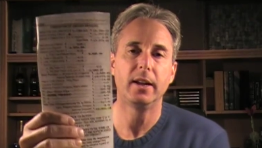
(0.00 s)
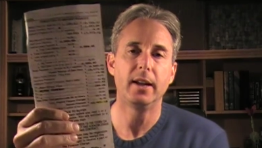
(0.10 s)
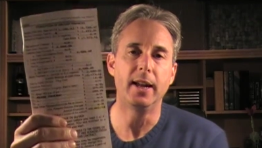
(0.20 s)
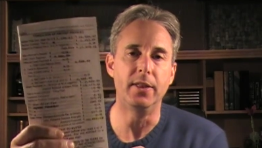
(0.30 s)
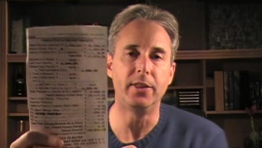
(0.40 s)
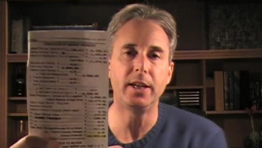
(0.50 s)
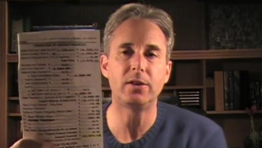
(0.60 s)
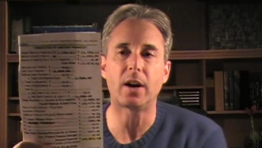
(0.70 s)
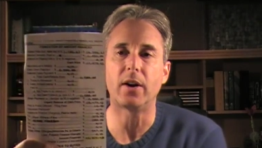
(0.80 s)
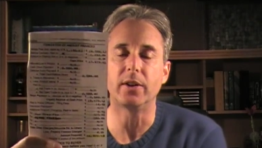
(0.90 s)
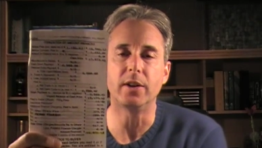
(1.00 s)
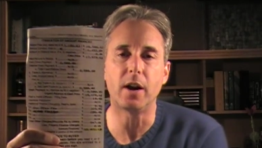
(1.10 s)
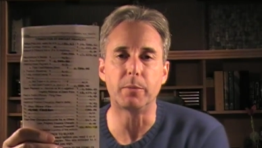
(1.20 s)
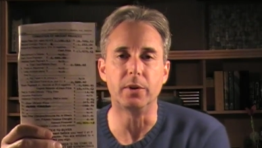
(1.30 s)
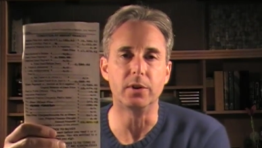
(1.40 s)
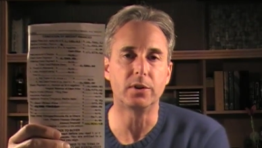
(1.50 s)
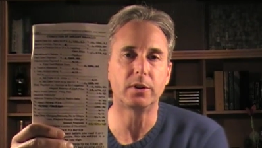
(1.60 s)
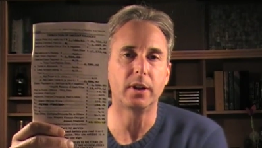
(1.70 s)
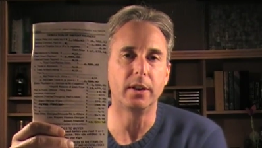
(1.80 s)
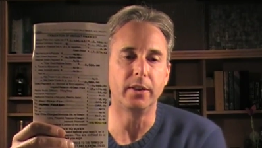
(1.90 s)
and these are the
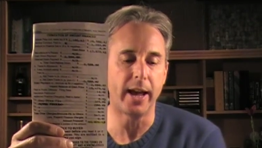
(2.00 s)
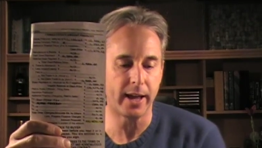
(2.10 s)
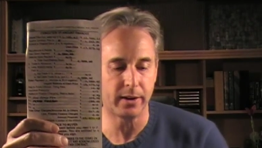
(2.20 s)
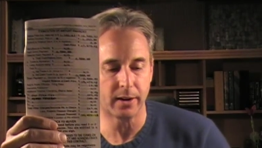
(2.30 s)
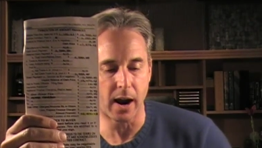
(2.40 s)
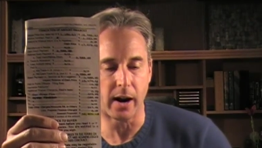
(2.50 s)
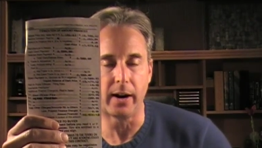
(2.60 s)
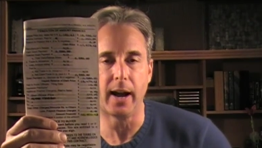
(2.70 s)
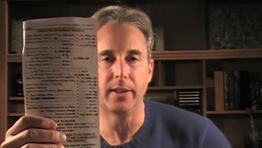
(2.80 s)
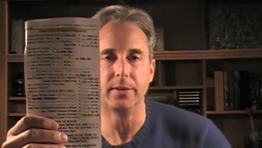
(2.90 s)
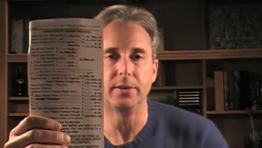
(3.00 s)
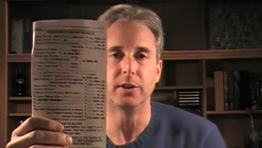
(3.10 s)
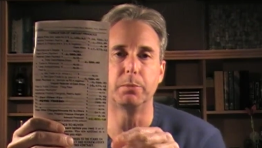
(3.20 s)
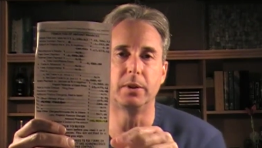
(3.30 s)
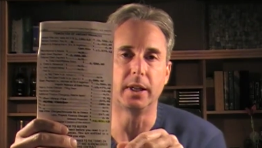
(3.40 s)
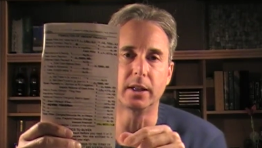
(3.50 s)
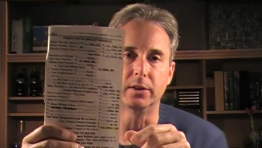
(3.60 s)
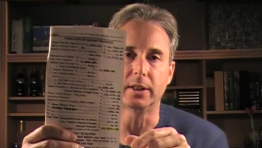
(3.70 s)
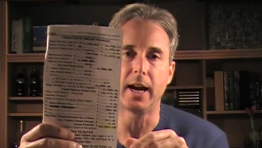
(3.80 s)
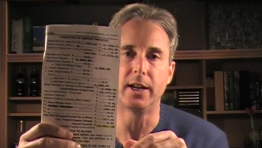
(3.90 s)
numbers that are on this particular
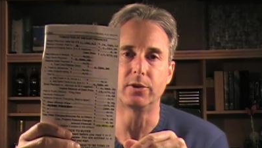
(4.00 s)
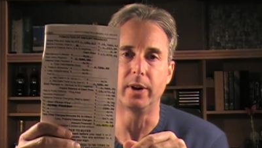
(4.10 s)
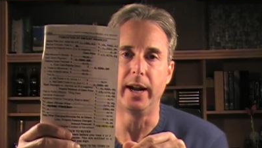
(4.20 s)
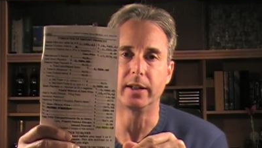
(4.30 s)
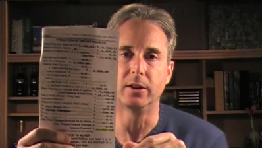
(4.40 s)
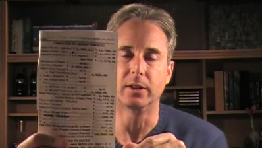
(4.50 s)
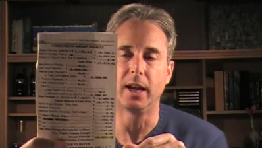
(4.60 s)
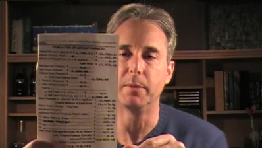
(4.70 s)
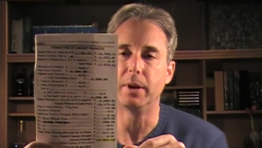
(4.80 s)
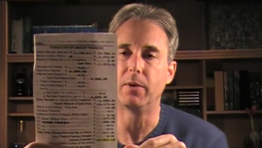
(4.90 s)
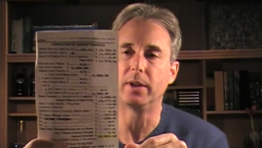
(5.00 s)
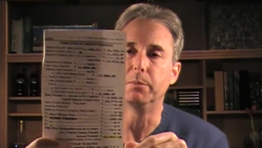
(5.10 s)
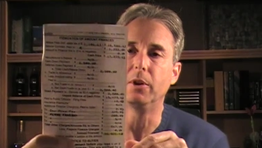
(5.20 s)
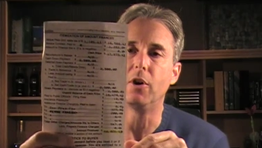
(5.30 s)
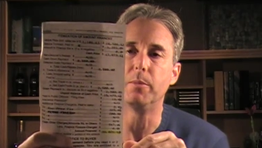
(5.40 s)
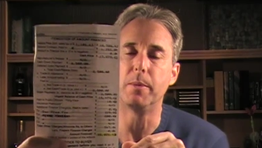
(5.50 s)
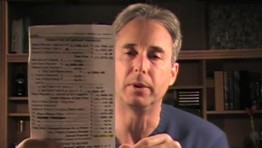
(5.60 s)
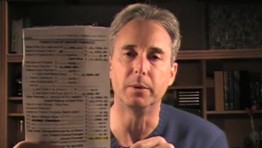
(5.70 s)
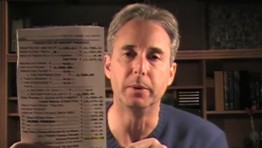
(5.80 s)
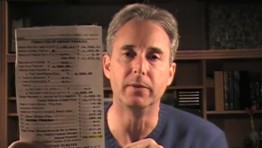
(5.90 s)
contract. Okay, but I wanted to blow them up a
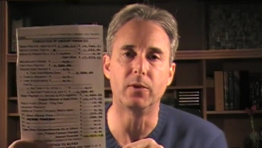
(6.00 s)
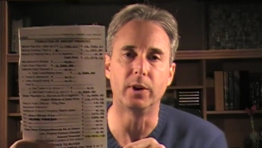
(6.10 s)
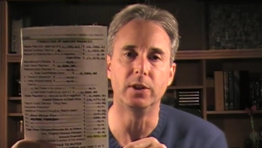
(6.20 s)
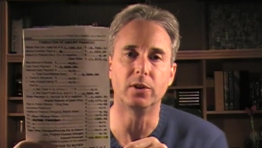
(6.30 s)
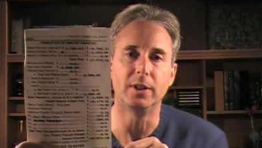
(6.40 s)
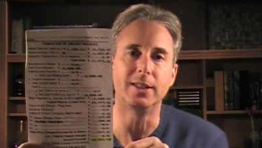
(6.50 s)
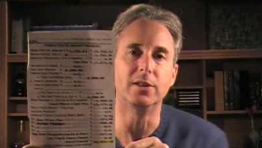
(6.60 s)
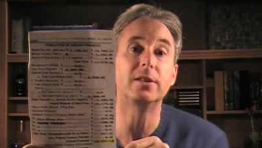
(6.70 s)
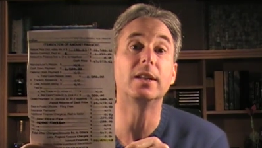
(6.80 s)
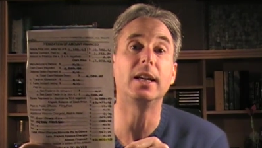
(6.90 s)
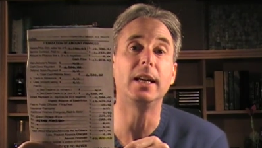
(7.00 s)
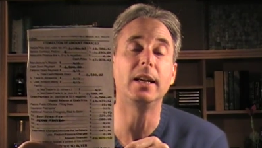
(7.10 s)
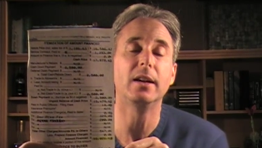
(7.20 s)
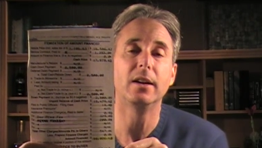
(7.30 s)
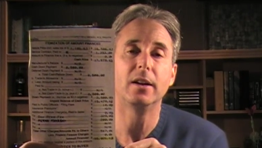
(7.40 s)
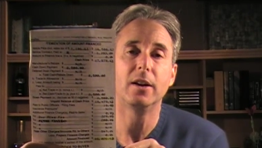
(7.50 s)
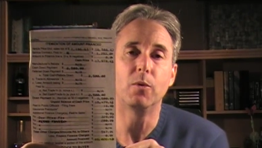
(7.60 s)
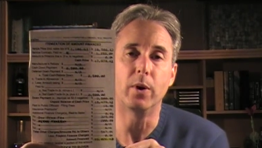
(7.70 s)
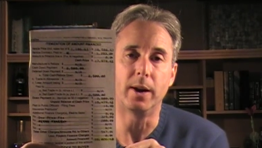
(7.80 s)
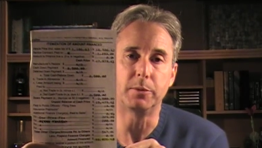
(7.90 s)
little bit for you so you could see
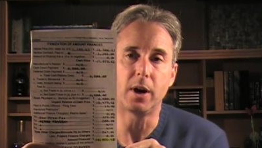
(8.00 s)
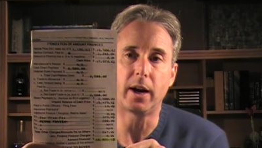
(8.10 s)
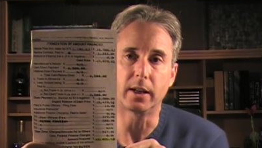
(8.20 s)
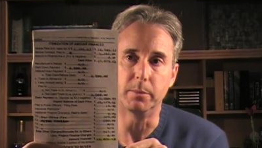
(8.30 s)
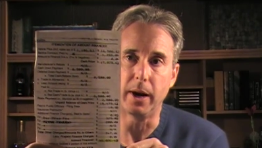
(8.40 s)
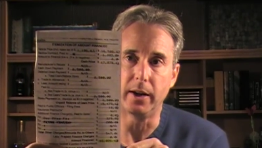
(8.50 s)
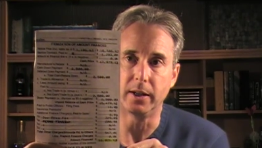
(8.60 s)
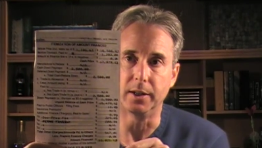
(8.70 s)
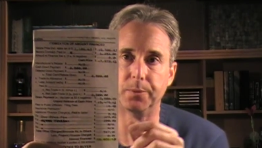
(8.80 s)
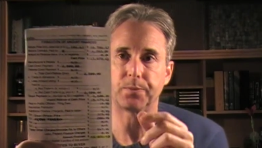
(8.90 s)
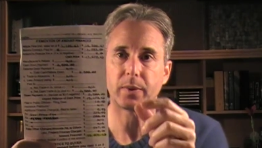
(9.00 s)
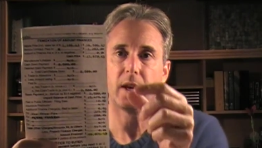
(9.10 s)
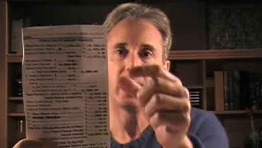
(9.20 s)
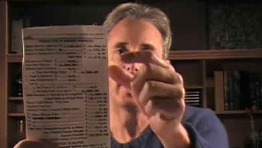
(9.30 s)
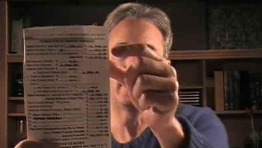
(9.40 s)
what I'm talking about here. And